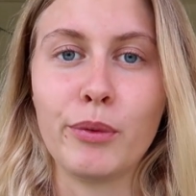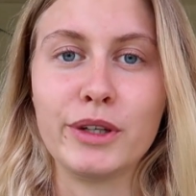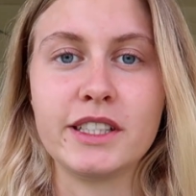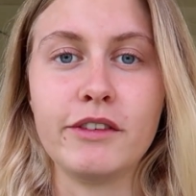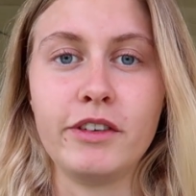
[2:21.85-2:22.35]

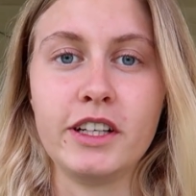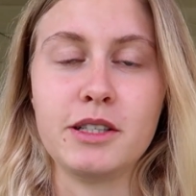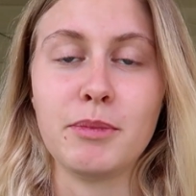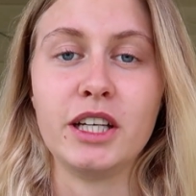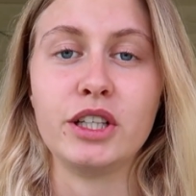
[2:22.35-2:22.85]
once I
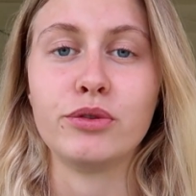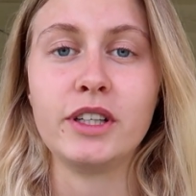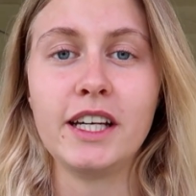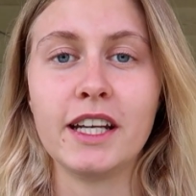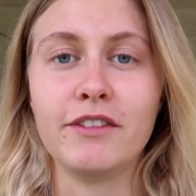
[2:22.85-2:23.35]
finish my
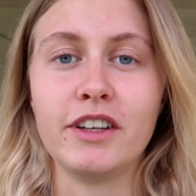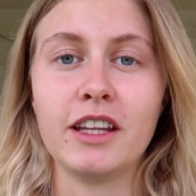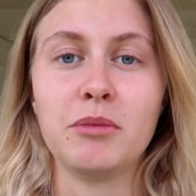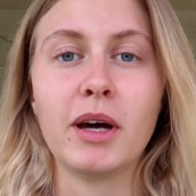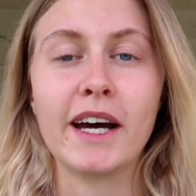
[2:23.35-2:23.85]
degree and
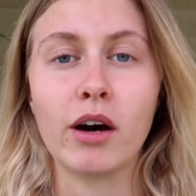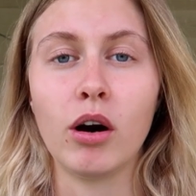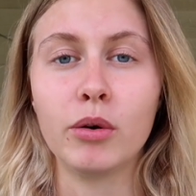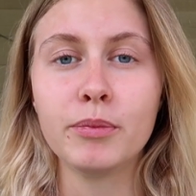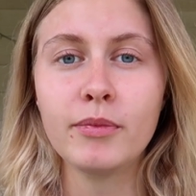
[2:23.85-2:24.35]
everything back
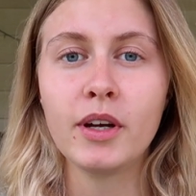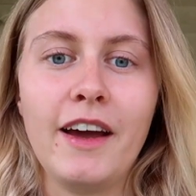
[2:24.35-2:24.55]
home.